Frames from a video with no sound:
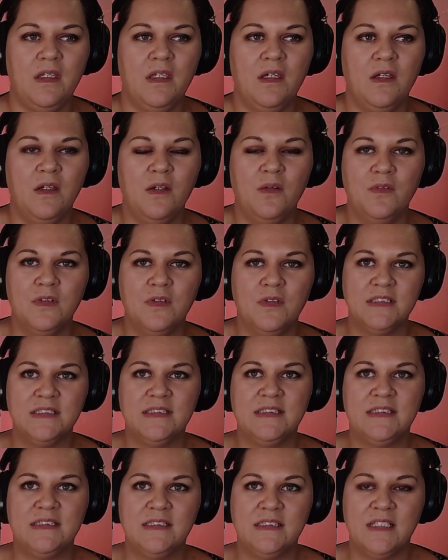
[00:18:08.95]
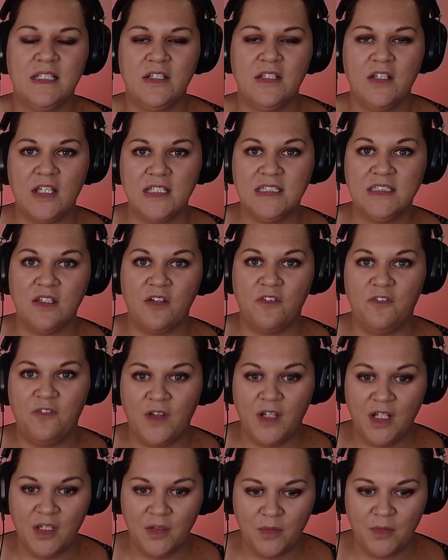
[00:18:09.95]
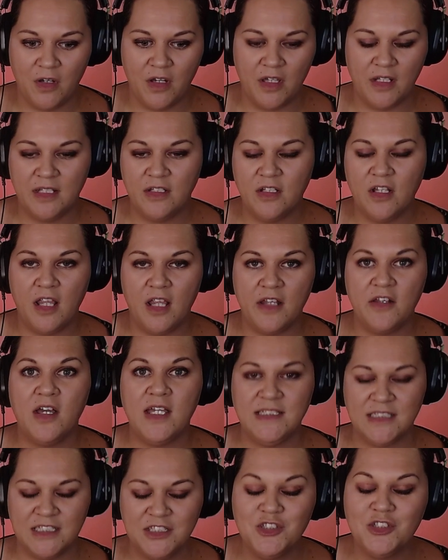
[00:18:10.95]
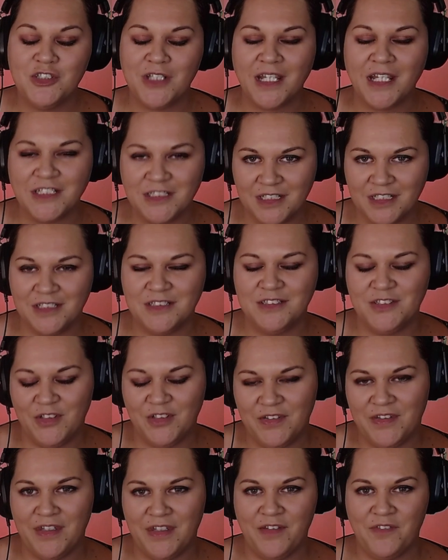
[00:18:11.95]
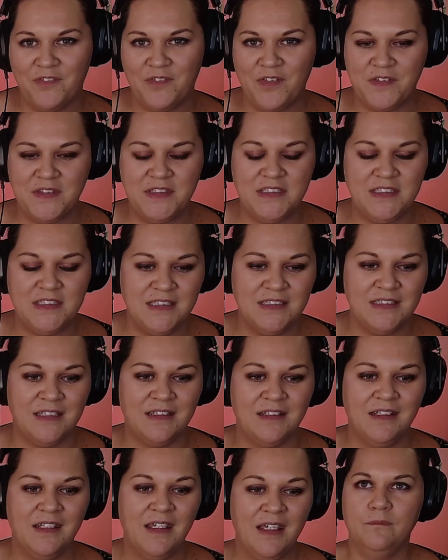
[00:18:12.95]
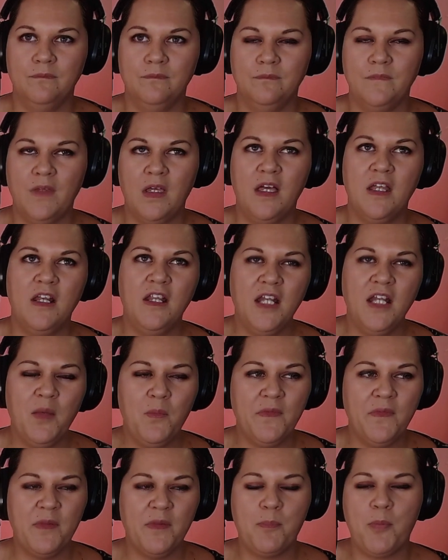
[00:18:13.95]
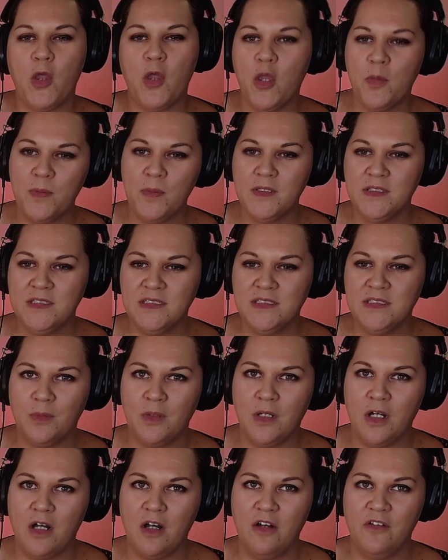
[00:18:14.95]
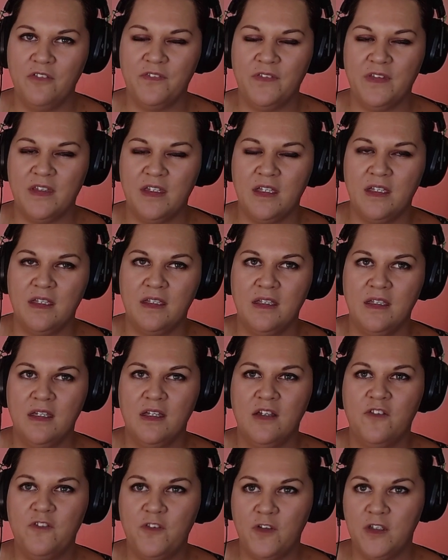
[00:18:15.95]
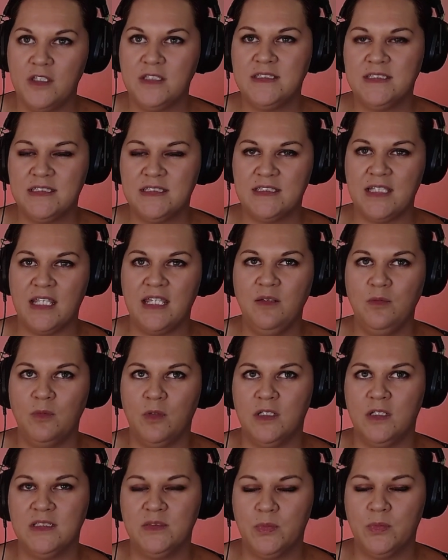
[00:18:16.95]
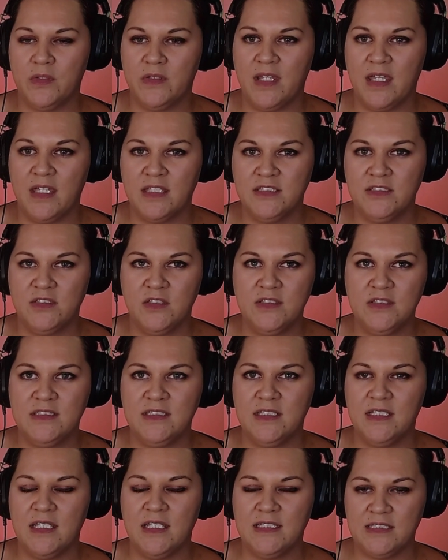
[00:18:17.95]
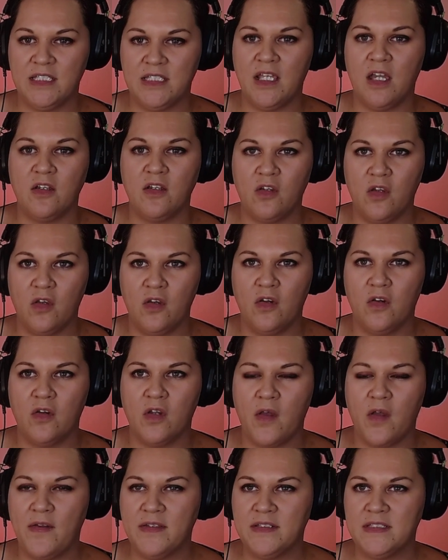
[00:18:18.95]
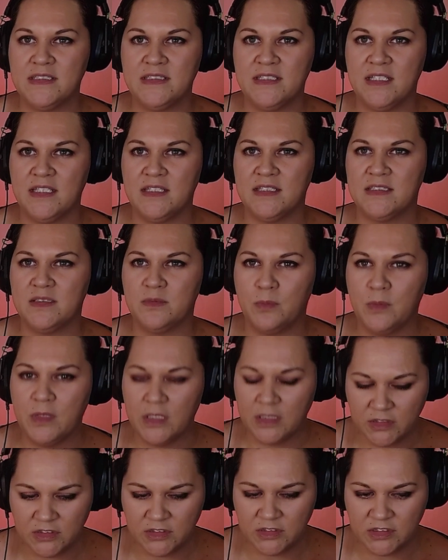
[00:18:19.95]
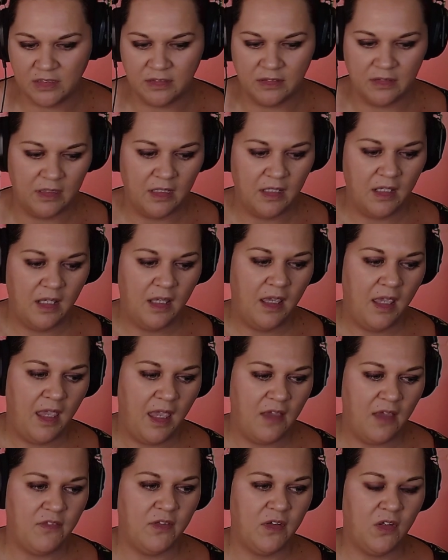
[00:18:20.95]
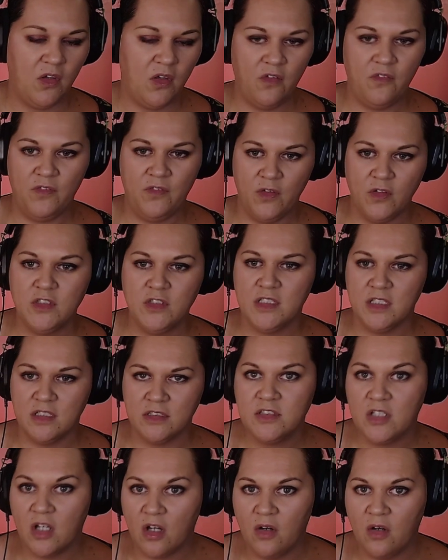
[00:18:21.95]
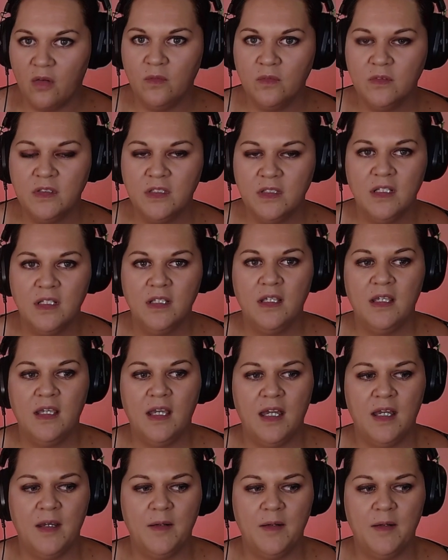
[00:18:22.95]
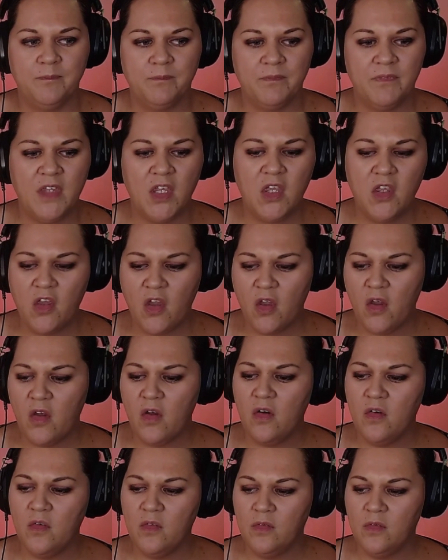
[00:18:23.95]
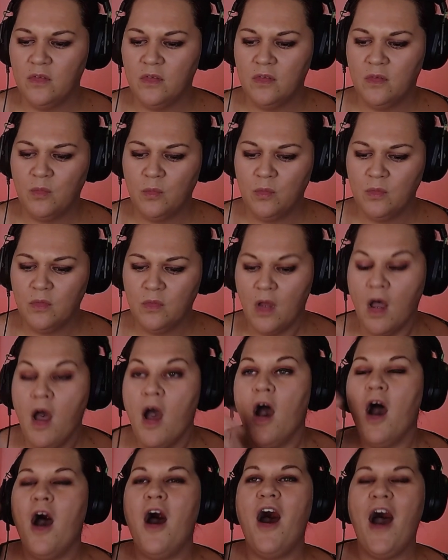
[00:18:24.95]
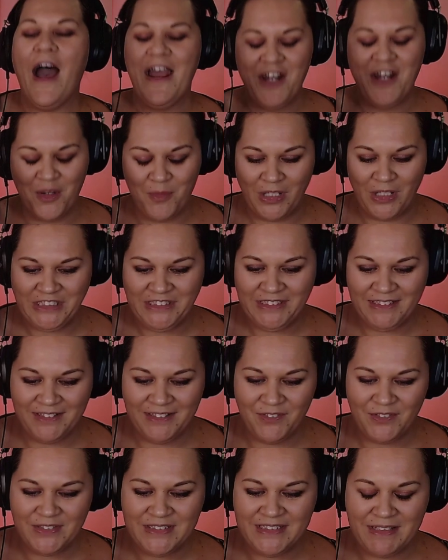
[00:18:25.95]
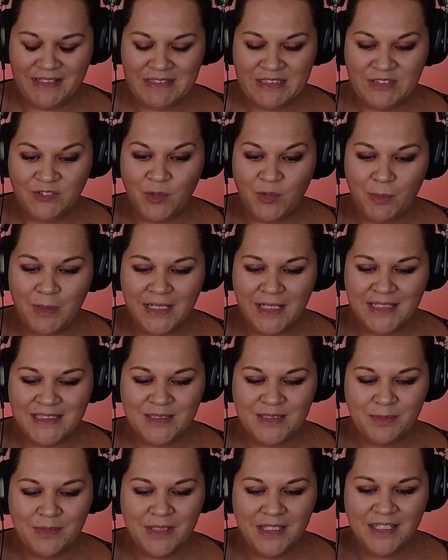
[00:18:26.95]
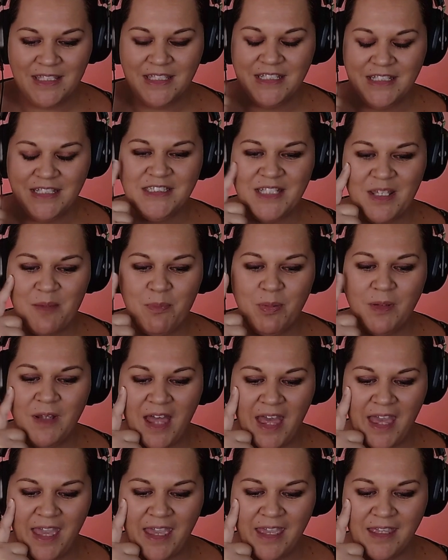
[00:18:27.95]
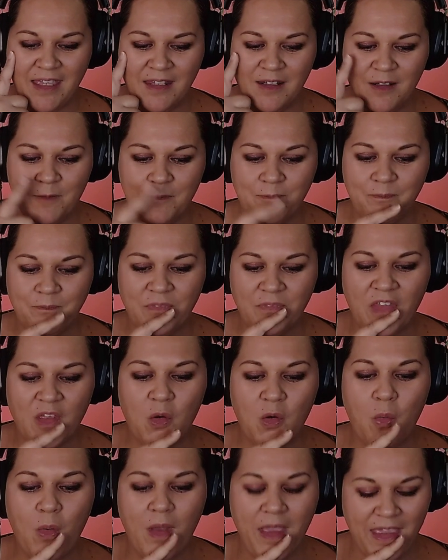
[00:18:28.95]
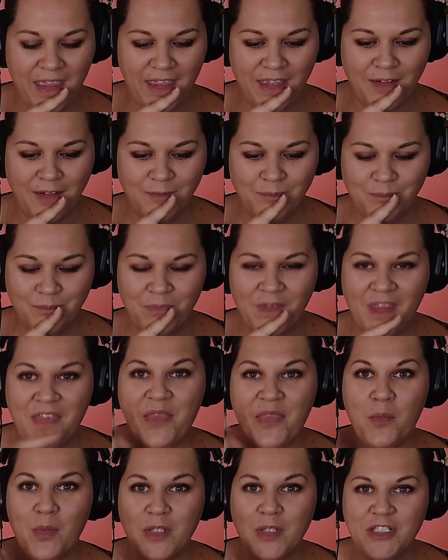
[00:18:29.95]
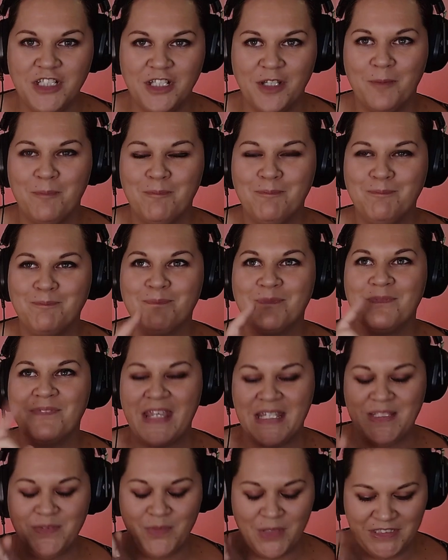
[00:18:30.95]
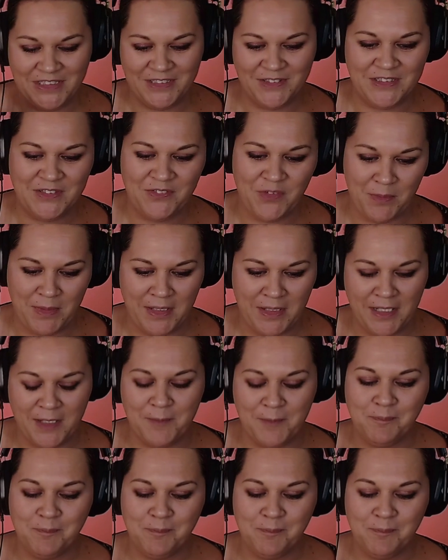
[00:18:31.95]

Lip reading: It was a nice follow-on and a nice introduction to the fifth season. I don't know what the purpose of the first scene was with Cersei as a young girl going to see this witch and having her future told. The girl, I know why she seems familiar to me. She played the queen in The Witcher. That's why she looks familiar.